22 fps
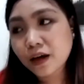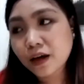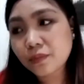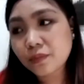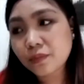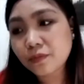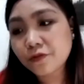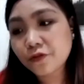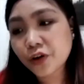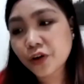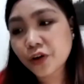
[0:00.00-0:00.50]

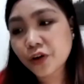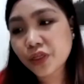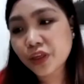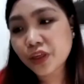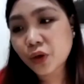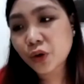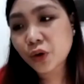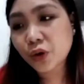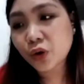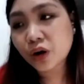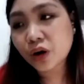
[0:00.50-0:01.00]
for the
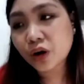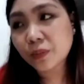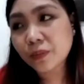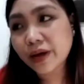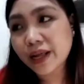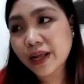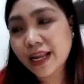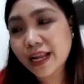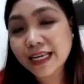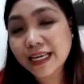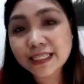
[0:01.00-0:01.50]
new
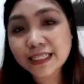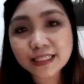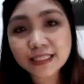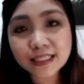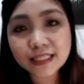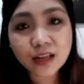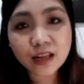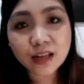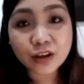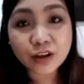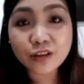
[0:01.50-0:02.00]
normal, I see
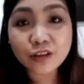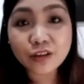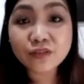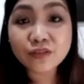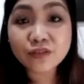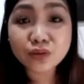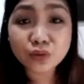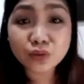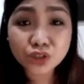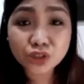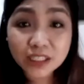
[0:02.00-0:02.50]
a lot of
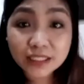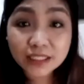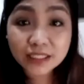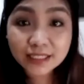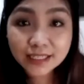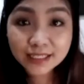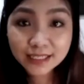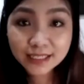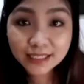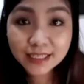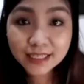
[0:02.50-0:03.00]
social
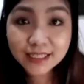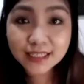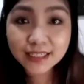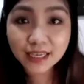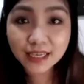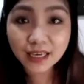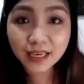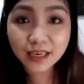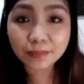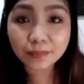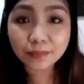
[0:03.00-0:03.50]

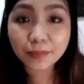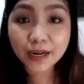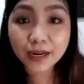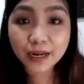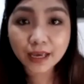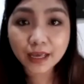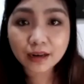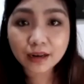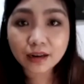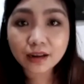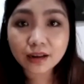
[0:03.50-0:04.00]
distancing. Pa
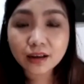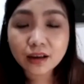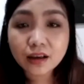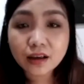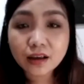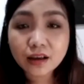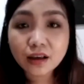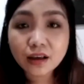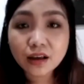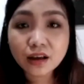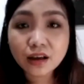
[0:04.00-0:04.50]
rin.
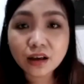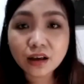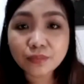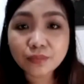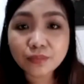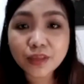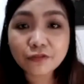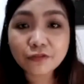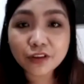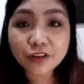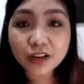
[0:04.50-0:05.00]

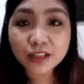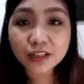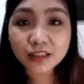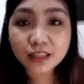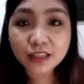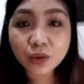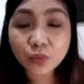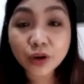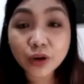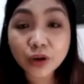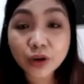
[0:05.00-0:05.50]

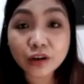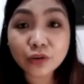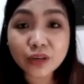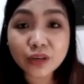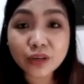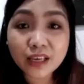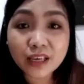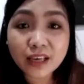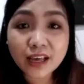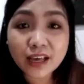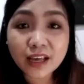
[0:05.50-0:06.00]
Definitely, we are
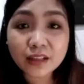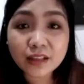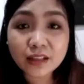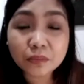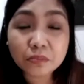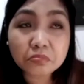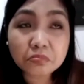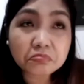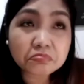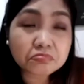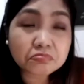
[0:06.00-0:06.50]
looking at
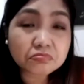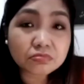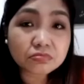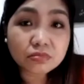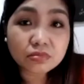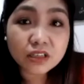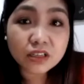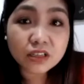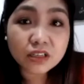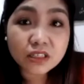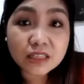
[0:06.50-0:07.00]

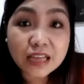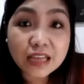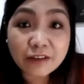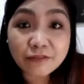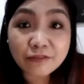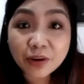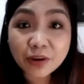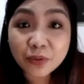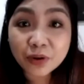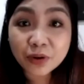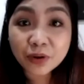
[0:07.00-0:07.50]
because
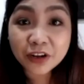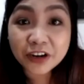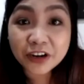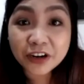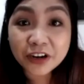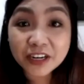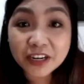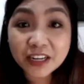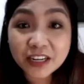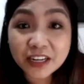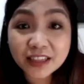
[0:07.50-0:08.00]
Davao
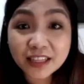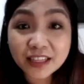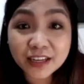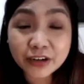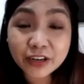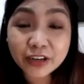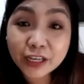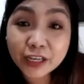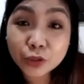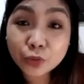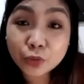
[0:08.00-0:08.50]
already declared
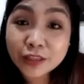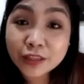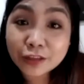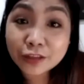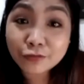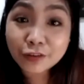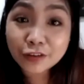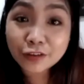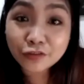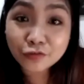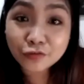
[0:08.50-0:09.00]
like
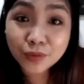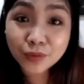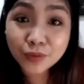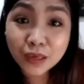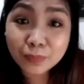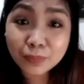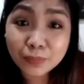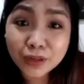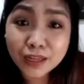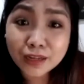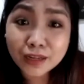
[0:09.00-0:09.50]
25
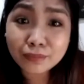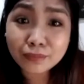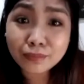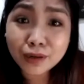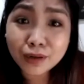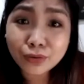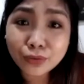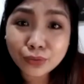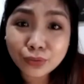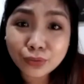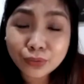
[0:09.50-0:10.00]
people and
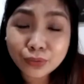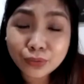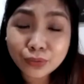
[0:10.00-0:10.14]
below